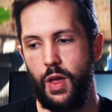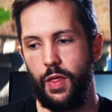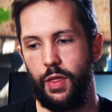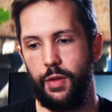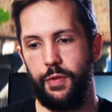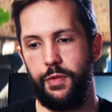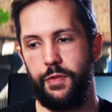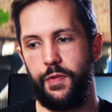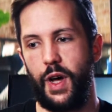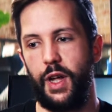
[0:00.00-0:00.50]
The
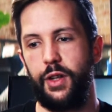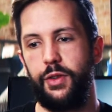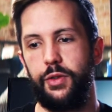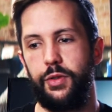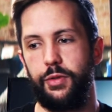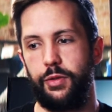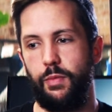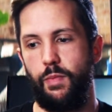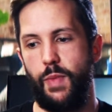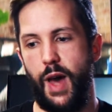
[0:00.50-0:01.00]
funds
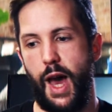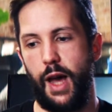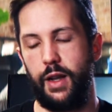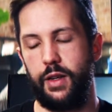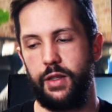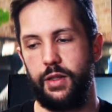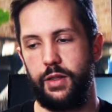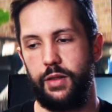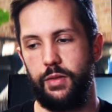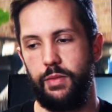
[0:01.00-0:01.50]
from
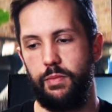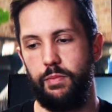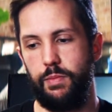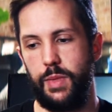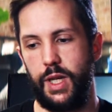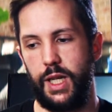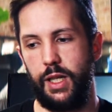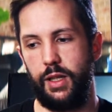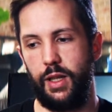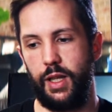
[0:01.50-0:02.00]
that
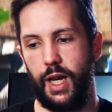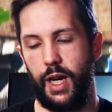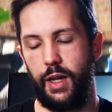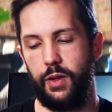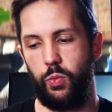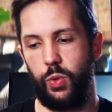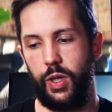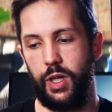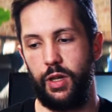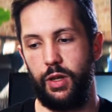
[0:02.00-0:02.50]
mean
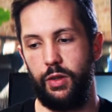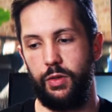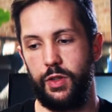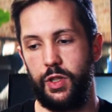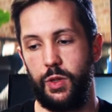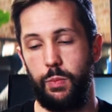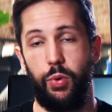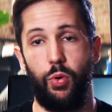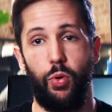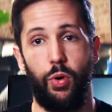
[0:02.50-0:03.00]
that we can
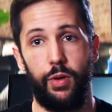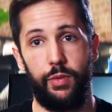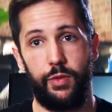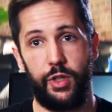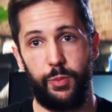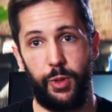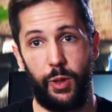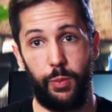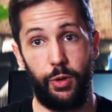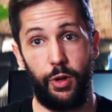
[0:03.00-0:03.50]
support
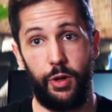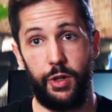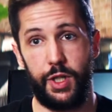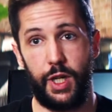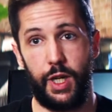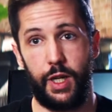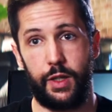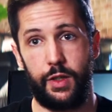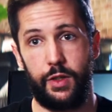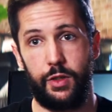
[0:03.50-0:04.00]
Spur
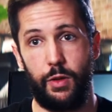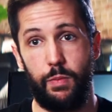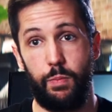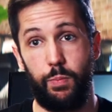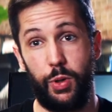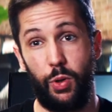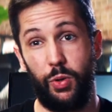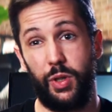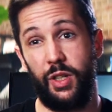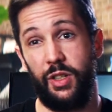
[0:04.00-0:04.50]
Projects. So
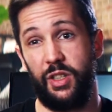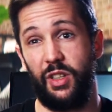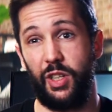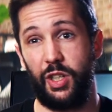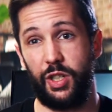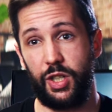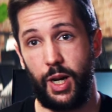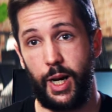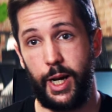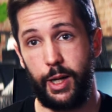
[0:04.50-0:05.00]
built into the
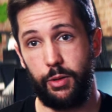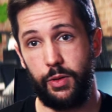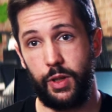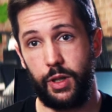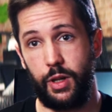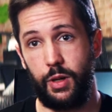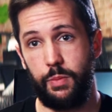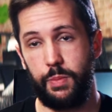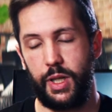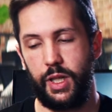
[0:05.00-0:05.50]
charter of the
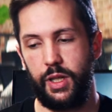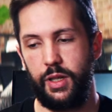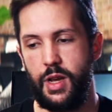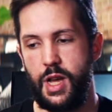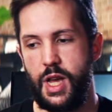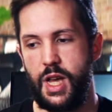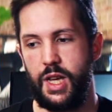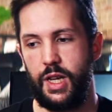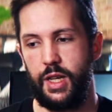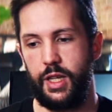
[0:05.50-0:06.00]
company
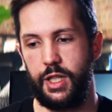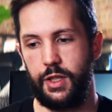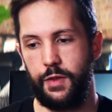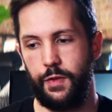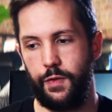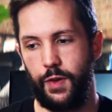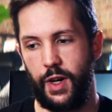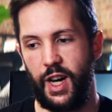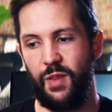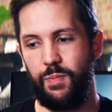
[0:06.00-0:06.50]
is
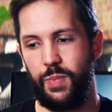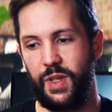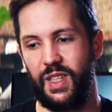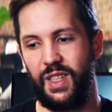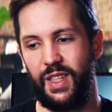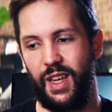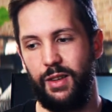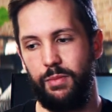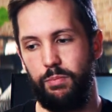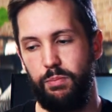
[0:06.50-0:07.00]

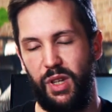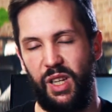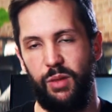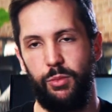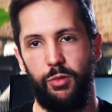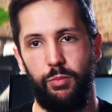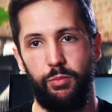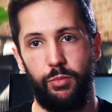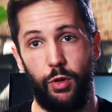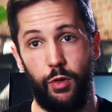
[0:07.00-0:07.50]
5%
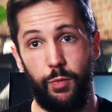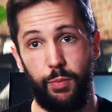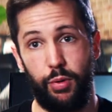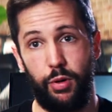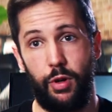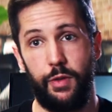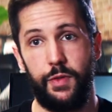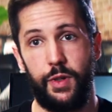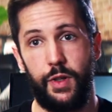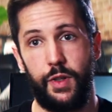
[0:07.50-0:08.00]
minimum of
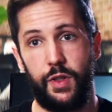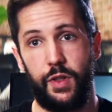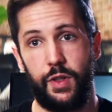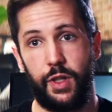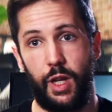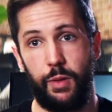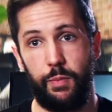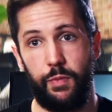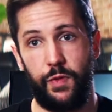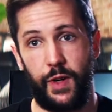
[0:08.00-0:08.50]
profits
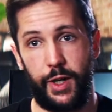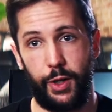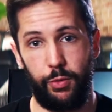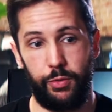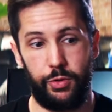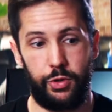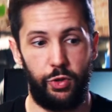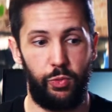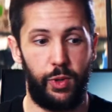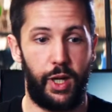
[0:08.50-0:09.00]
get
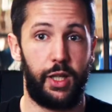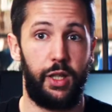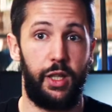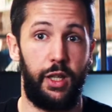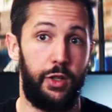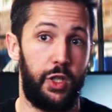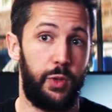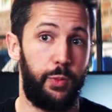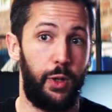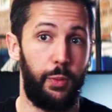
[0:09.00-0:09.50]
funneled directly
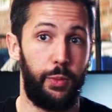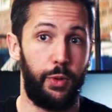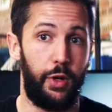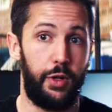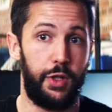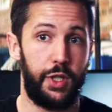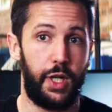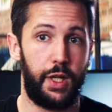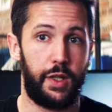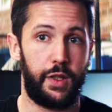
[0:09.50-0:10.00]
into Spur
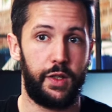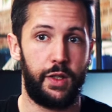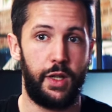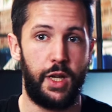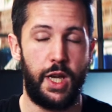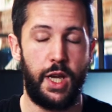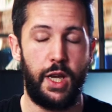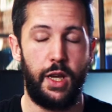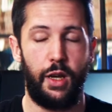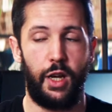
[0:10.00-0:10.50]
Projects,
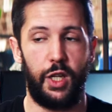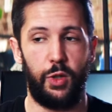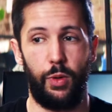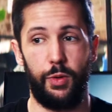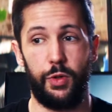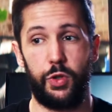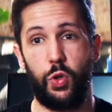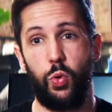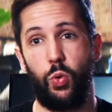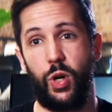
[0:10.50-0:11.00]
as well
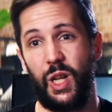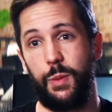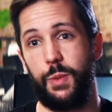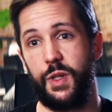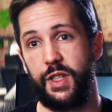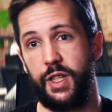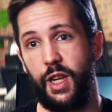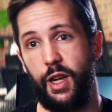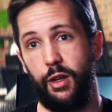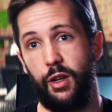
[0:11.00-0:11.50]
as
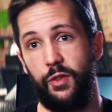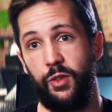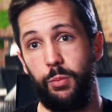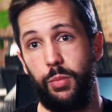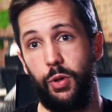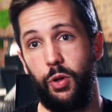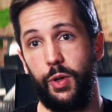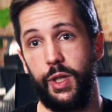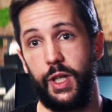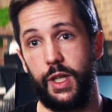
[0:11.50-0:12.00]
20% of
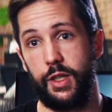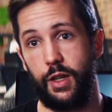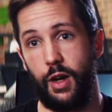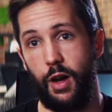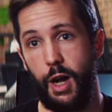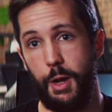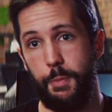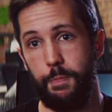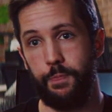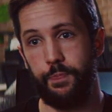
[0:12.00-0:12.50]
employee
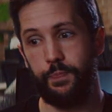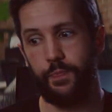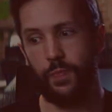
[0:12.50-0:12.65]
time.